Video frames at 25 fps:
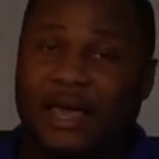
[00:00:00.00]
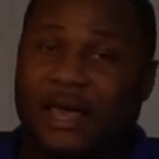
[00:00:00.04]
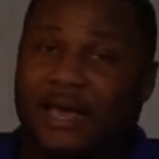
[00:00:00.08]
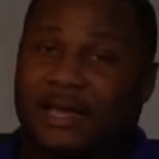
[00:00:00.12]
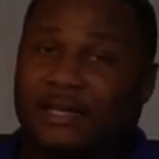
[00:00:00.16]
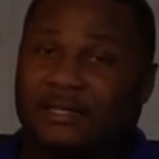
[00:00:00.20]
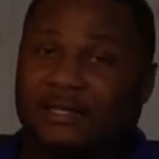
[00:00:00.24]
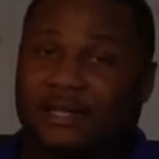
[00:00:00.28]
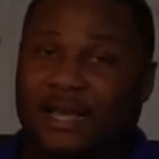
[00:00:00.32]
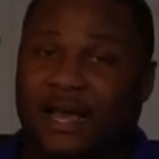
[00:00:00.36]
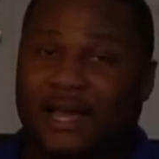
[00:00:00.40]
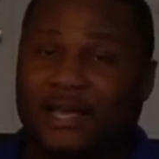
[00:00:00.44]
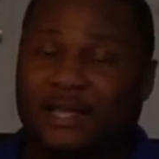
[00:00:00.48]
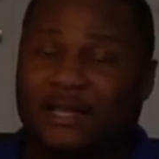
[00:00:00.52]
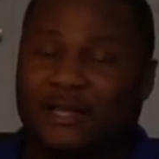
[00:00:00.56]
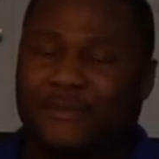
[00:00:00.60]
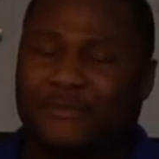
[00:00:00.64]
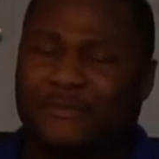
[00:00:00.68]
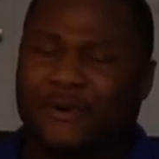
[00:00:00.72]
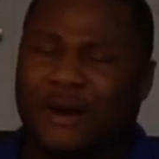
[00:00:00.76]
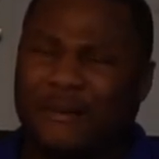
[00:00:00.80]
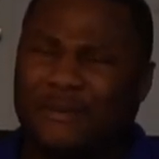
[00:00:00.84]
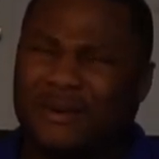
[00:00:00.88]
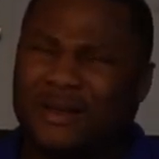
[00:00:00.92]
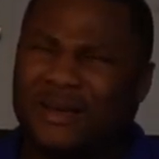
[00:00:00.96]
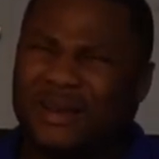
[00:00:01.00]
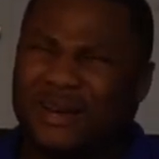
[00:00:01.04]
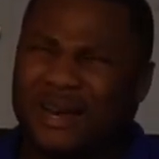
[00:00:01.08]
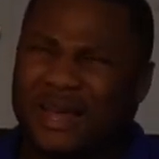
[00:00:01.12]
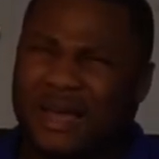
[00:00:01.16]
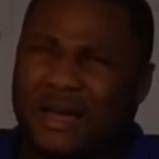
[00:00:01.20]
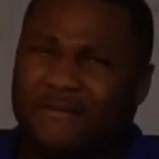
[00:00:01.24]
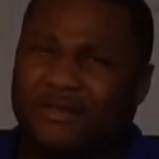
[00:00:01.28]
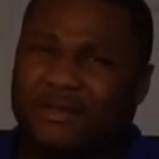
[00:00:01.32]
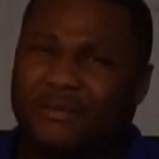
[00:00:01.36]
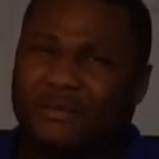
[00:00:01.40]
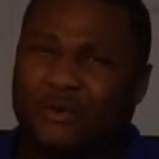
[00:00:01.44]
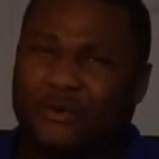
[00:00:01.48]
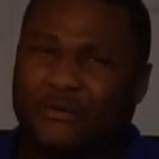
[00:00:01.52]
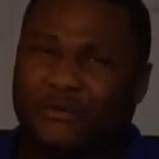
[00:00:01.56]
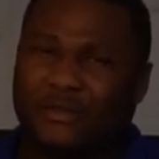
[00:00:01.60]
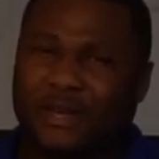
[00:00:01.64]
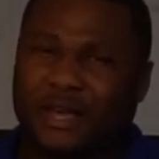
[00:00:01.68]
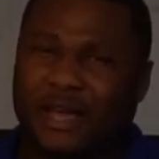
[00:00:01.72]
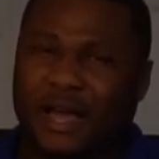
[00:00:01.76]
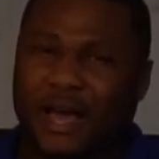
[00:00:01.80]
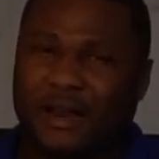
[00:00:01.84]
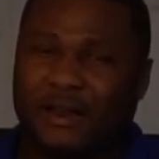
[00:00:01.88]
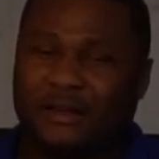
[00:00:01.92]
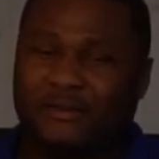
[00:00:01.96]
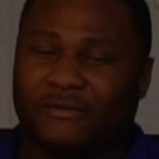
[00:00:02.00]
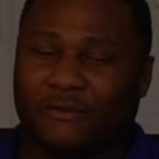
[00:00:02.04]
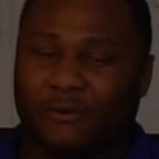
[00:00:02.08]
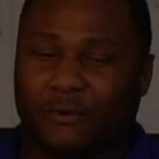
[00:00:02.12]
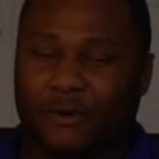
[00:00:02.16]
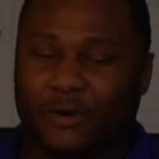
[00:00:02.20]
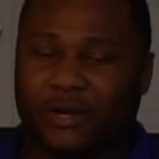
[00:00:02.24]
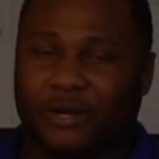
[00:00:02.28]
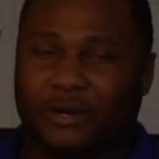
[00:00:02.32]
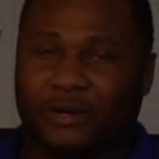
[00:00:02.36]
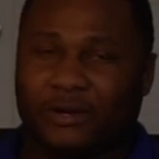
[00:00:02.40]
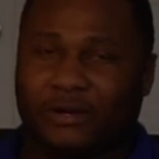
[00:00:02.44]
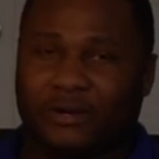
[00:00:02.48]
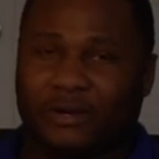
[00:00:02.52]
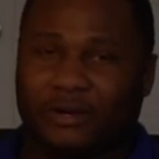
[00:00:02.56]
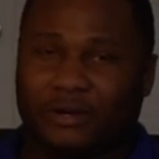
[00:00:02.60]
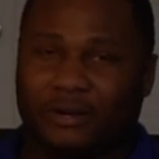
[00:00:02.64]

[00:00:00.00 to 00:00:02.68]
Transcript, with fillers: is that you're probably going to have to move to California.